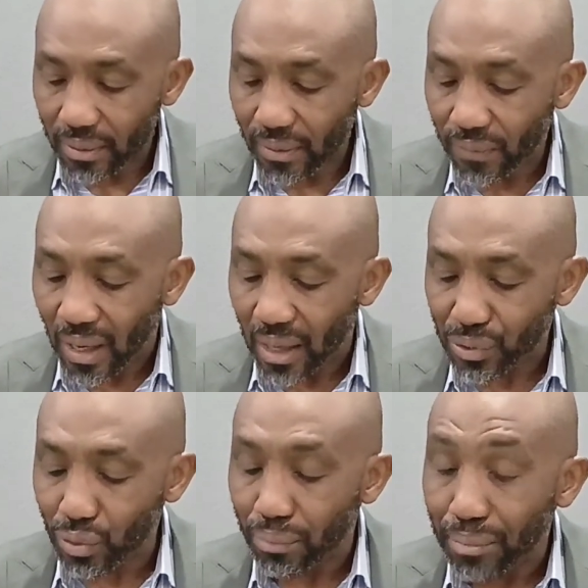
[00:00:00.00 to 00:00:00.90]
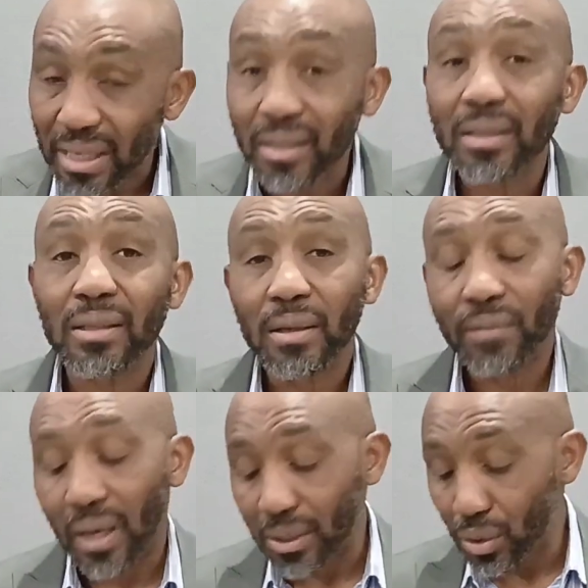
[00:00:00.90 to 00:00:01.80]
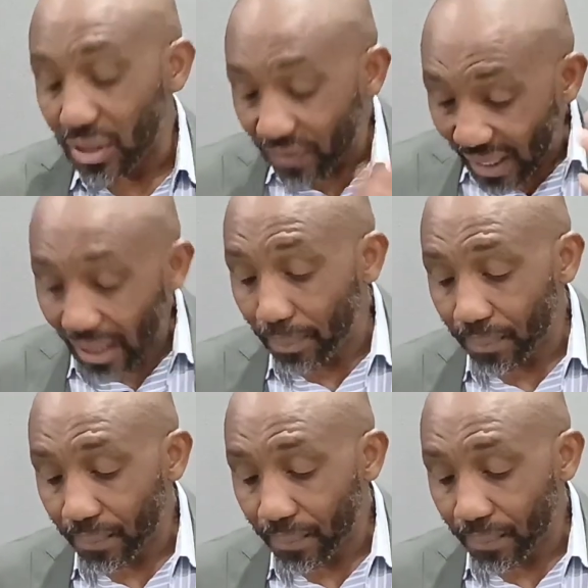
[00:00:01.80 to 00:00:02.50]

for us to build, for us to develop,